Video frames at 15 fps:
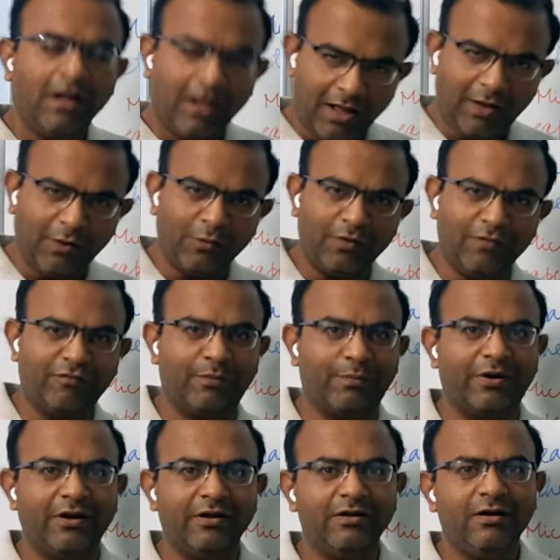Hello
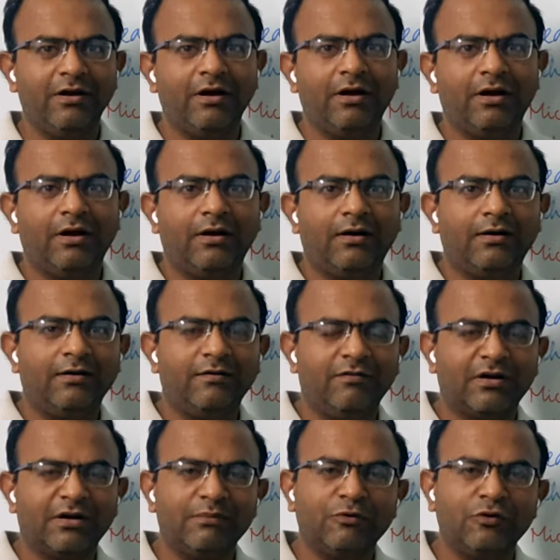everybody,
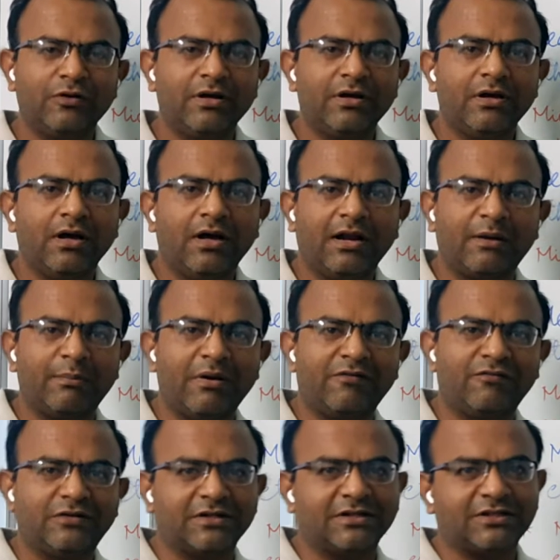welcome to the Ultimate
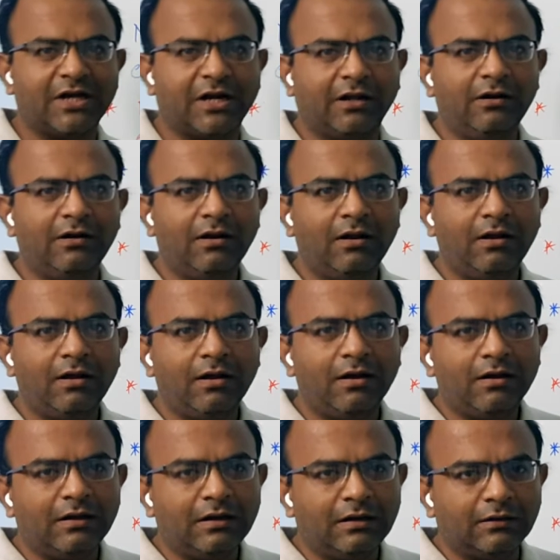Physics channel.
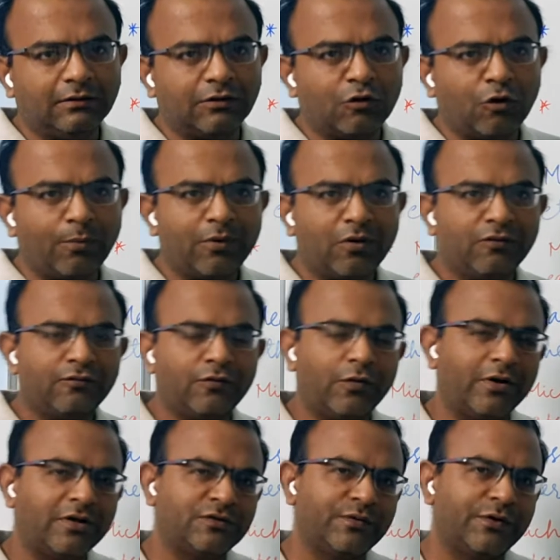The topic of
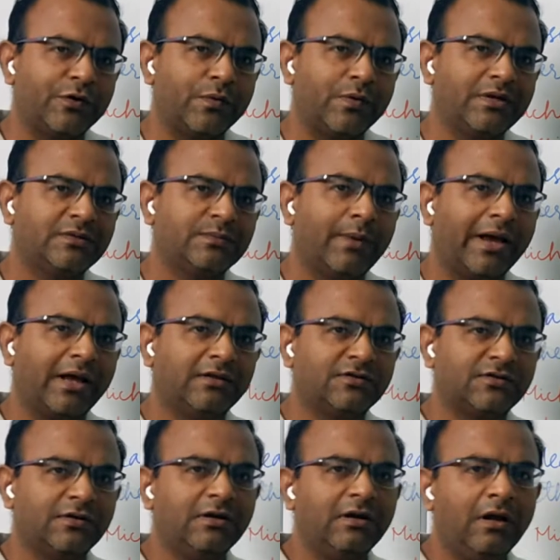today's video is
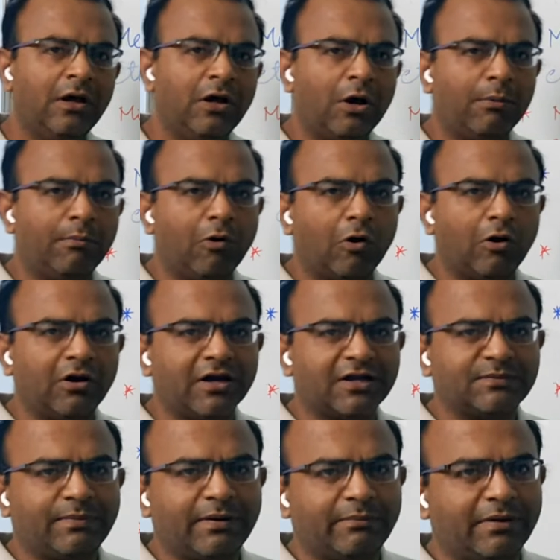Michelson Morley
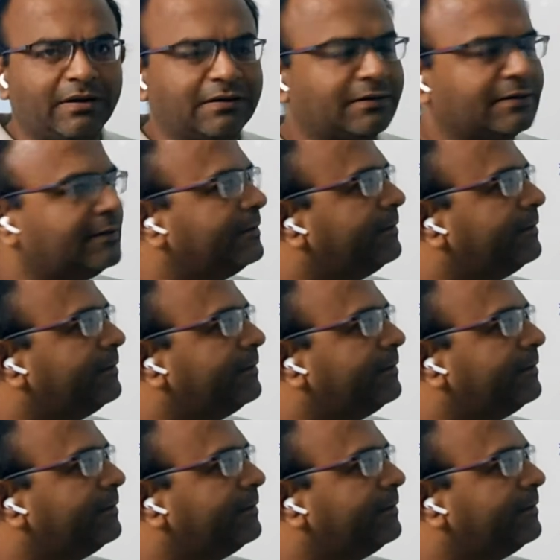experiment.